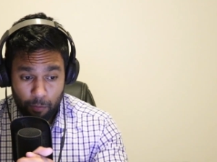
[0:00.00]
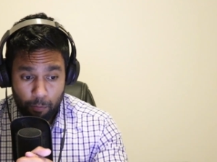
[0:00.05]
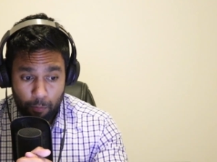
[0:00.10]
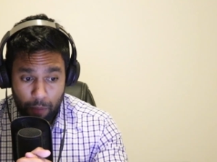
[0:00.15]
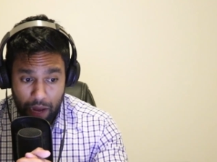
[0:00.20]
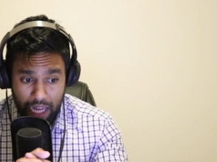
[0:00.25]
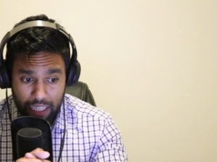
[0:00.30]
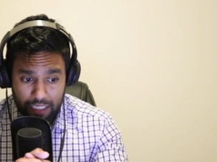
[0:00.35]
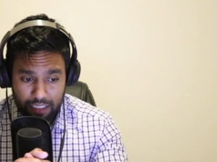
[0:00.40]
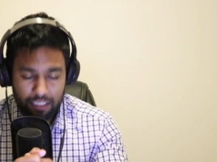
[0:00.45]

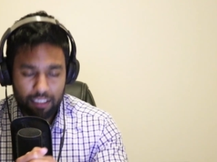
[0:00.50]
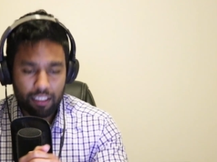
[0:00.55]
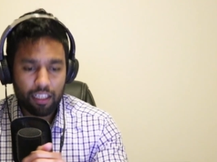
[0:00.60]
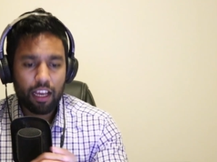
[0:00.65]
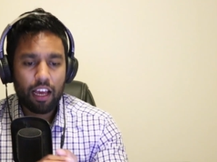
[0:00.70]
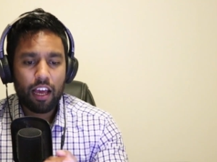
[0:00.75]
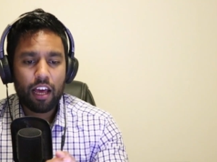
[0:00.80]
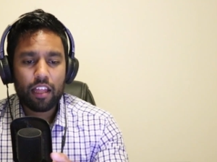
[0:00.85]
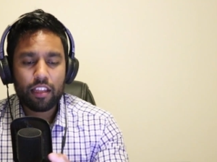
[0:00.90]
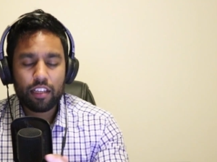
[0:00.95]
But...
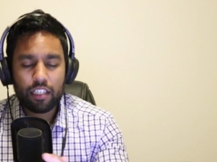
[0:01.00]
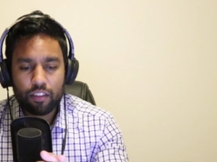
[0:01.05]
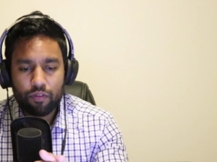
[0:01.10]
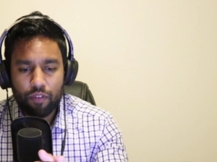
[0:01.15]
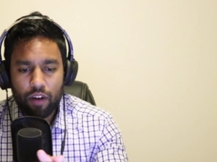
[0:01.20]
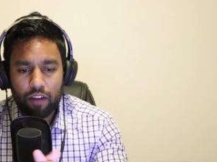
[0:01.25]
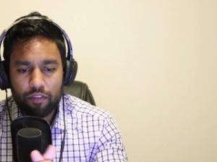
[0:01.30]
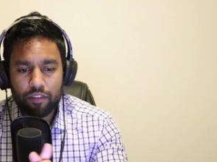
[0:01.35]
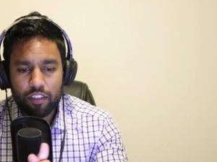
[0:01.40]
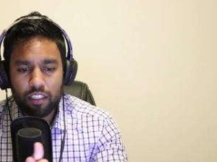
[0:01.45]
these
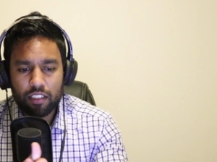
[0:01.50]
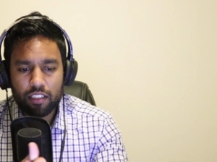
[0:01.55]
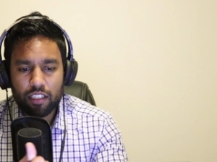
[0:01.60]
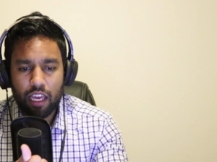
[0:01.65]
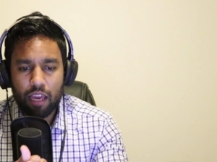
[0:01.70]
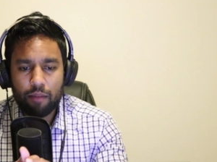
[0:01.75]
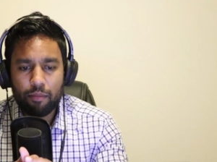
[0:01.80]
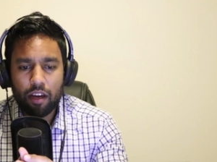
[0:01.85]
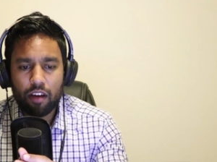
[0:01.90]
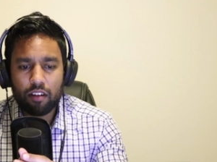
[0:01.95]
five chicks
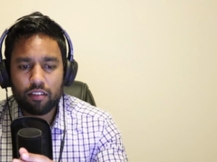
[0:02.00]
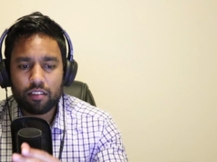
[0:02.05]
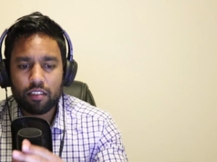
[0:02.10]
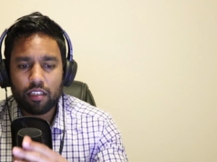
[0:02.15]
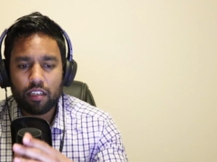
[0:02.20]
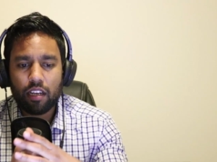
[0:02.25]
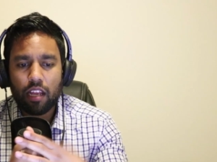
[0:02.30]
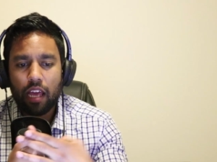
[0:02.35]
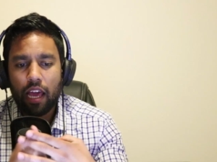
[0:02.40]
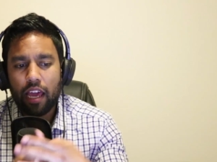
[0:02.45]
came out and
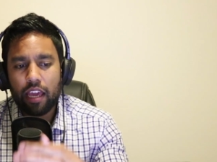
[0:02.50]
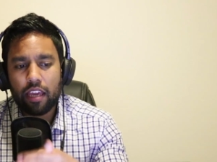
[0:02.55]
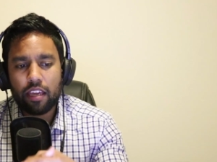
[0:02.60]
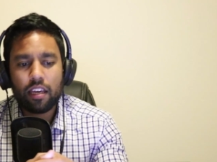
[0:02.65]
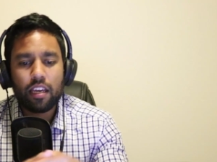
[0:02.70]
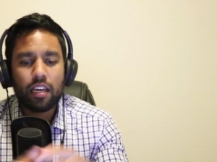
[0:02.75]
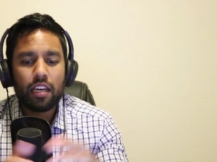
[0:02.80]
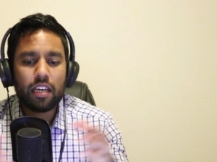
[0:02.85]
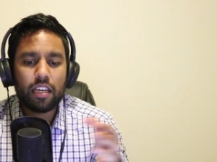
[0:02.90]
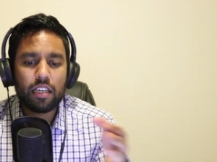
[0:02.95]
said,
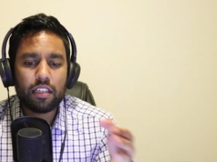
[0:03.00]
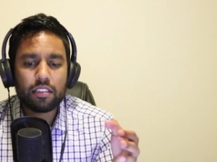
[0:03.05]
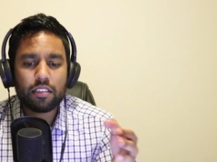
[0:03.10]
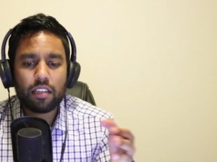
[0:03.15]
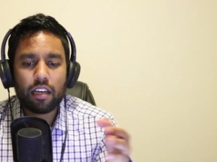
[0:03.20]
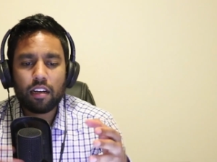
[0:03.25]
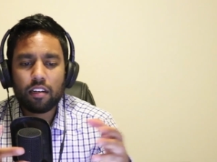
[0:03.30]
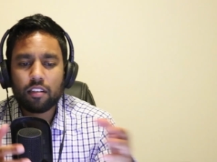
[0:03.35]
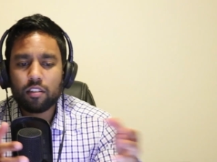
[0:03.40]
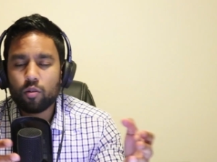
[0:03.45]
hey, he
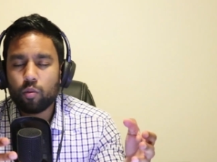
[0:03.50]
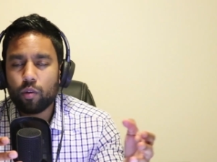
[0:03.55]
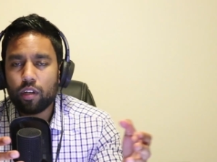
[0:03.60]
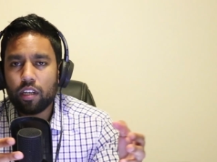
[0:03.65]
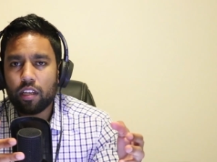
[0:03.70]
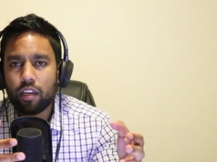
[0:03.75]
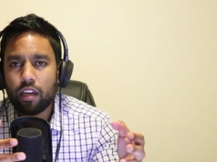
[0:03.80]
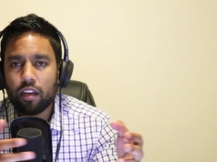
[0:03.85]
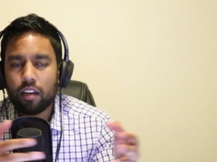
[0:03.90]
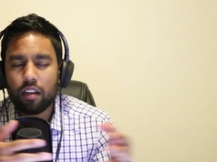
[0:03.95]
started
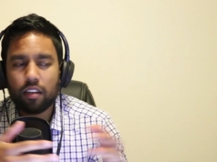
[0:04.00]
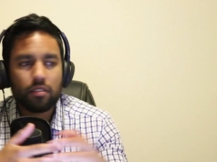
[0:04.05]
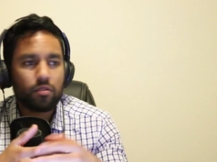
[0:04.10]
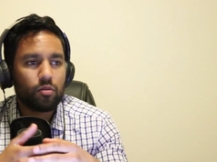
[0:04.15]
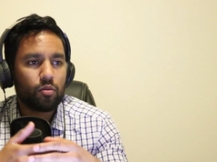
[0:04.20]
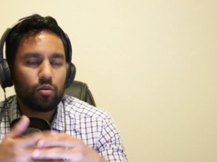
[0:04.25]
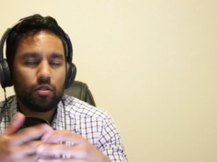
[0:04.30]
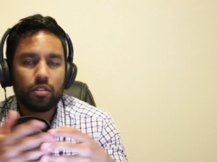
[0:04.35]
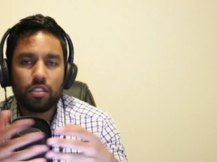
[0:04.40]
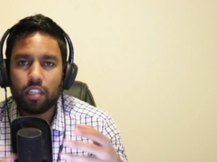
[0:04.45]
tweeting at us
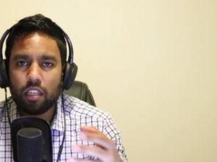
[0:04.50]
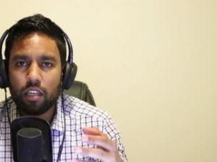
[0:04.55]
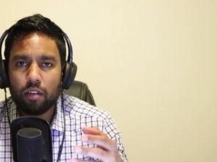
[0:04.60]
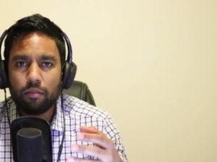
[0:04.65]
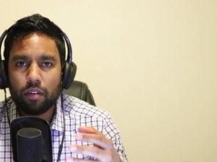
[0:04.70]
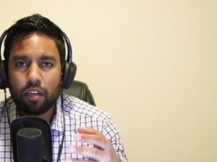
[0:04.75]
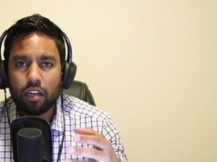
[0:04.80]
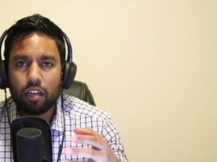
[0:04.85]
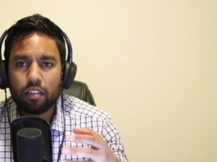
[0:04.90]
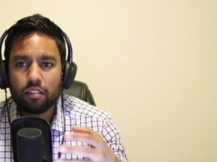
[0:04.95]
or
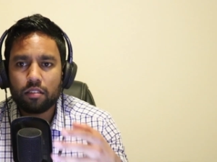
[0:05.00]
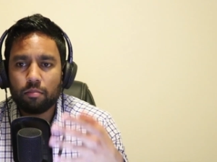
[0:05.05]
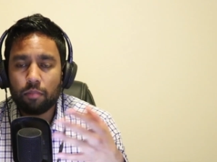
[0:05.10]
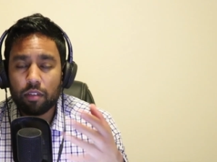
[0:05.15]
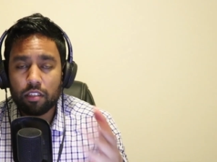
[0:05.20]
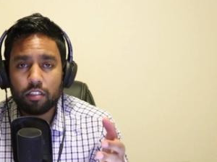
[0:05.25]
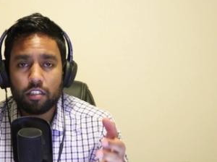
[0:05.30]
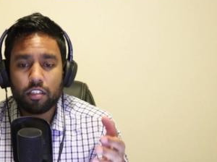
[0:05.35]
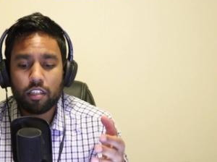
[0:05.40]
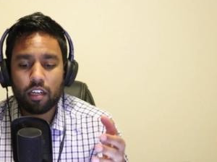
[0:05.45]
DMing us,
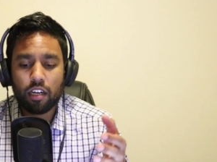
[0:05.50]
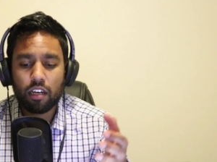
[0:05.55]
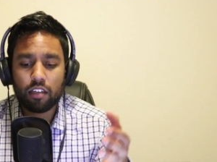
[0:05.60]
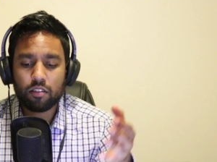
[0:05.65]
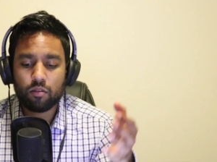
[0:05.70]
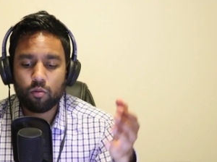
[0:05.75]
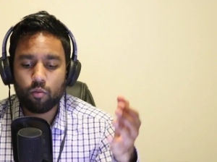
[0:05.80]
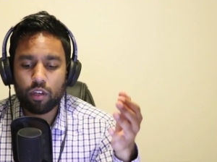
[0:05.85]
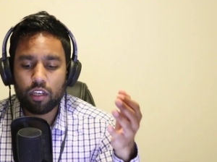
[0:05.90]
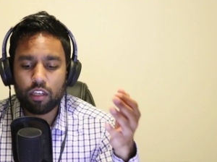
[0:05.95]
messaging
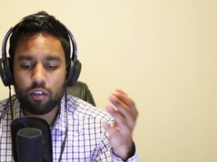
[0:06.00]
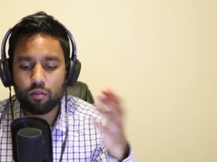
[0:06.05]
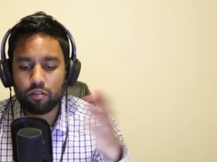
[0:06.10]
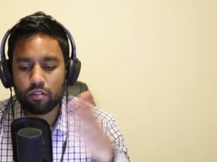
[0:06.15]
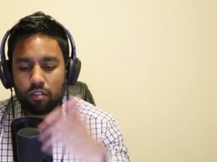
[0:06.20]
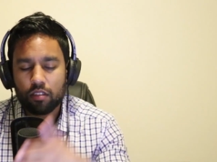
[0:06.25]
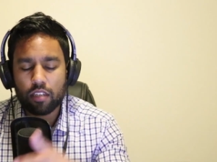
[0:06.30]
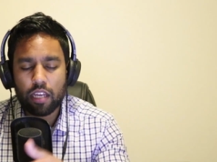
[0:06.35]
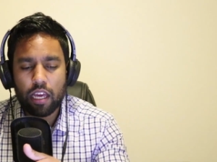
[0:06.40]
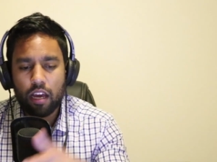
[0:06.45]
us when he was
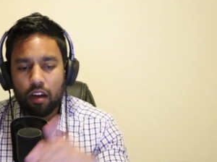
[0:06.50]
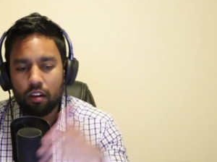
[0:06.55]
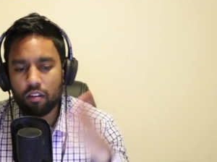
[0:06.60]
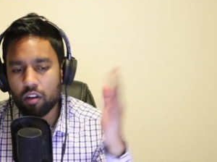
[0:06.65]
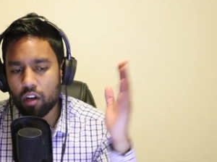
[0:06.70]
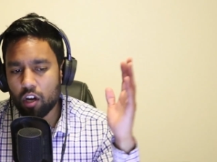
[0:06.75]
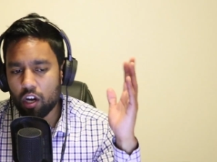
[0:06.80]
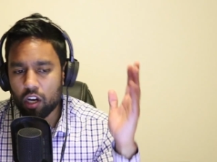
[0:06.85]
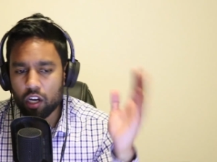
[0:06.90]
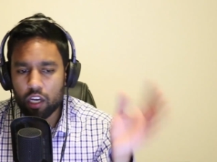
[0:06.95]
in town.
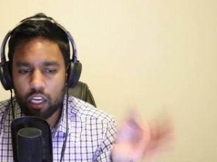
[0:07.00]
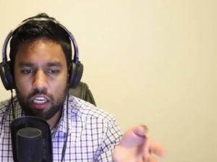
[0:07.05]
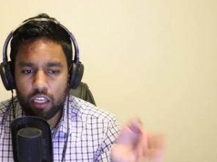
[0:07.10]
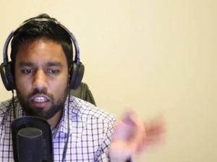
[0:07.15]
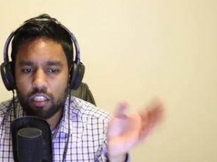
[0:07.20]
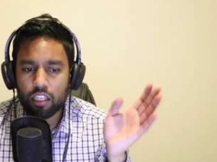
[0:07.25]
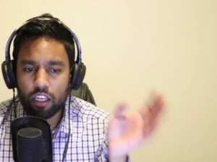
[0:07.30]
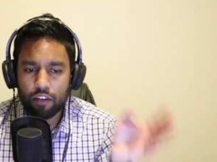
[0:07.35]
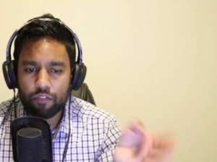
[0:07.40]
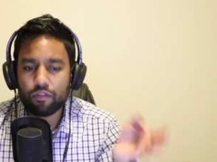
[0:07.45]
He
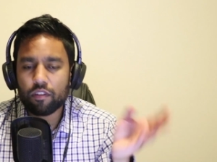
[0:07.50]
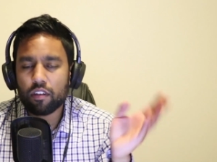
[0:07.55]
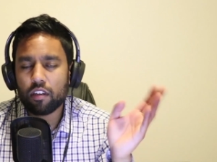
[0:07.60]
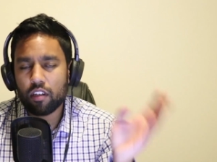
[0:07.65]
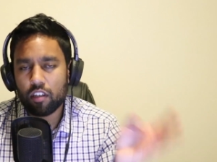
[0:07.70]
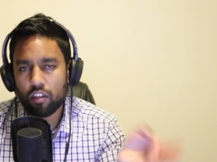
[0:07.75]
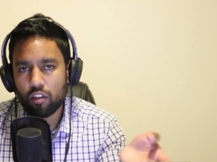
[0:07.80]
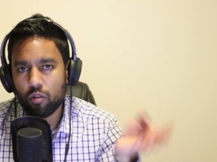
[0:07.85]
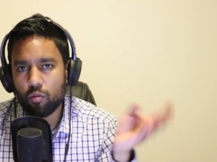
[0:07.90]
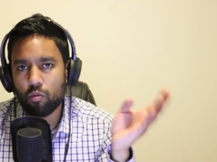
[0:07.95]

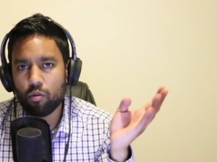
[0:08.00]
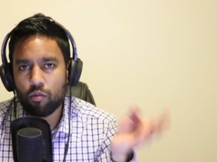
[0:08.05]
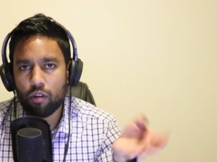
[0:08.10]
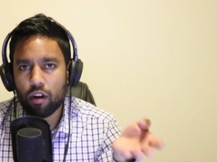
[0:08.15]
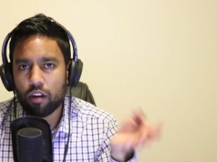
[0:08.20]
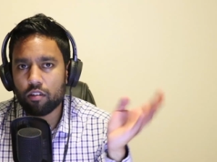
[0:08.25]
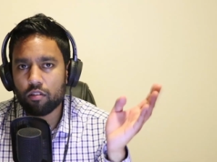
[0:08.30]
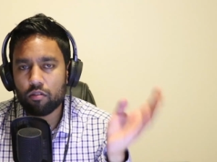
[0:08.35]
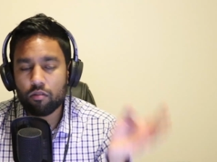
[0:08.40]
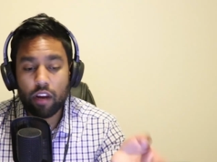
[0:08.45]
definitely knew we were
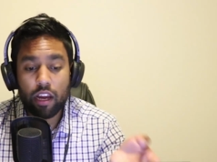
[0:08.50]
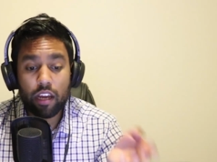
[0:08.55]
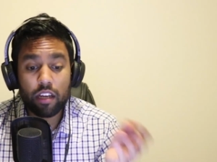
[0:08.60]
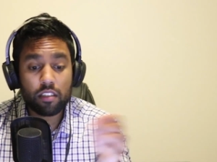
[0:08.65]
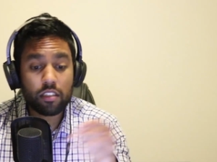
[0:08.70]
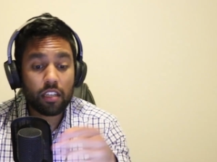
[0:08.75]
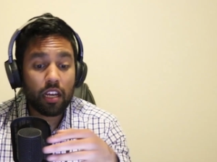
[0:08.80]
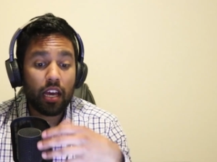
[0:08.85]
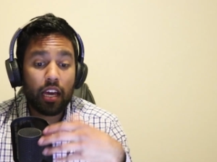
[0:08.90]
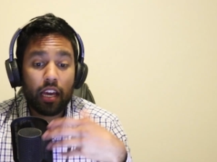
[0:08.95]

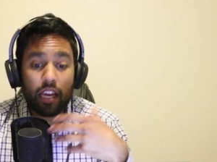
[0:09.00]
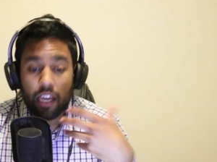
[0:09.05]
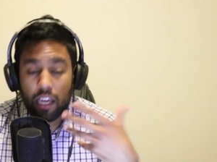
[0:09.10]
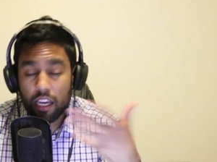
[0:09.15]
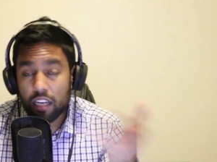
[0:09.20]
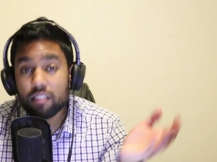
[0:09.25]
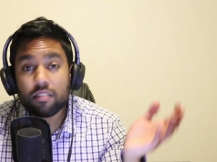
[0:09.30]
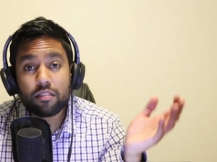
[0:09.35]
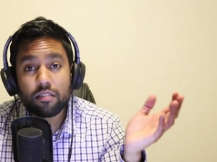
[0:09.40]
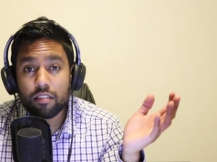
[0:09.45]
underage.
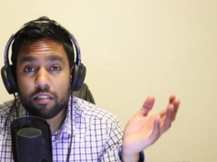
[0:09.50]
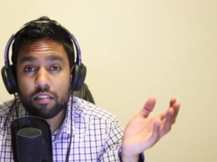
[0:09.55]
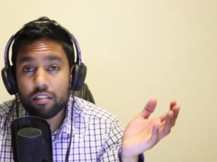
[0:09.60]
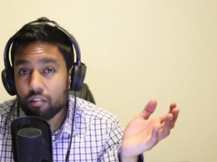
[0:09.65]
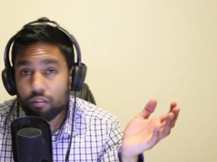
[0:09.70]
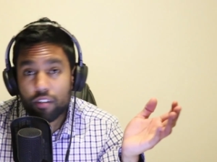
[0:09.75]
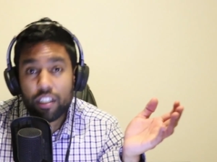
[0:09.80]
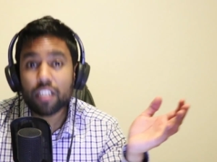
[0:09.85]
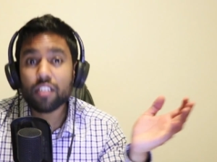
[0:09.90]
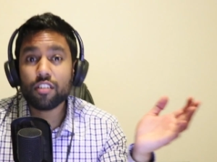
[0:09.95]
Here's the
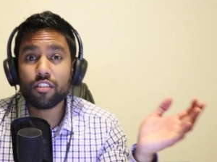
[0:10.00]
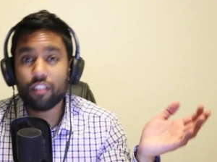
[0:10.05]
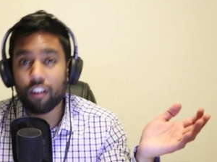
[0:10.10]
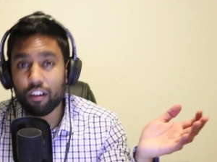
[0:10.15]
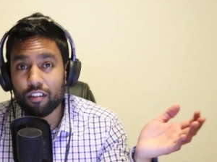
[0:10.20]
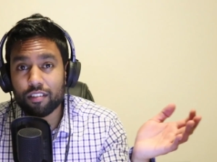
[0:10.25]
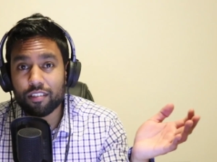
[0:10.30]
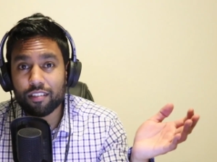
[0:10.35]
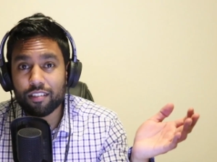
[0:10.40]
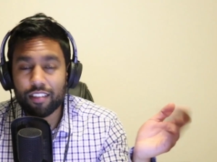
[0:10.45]

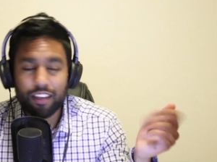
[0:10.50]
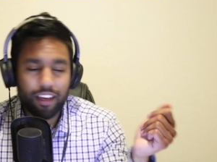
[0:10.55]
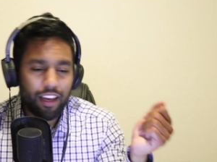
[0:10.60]
screenshots.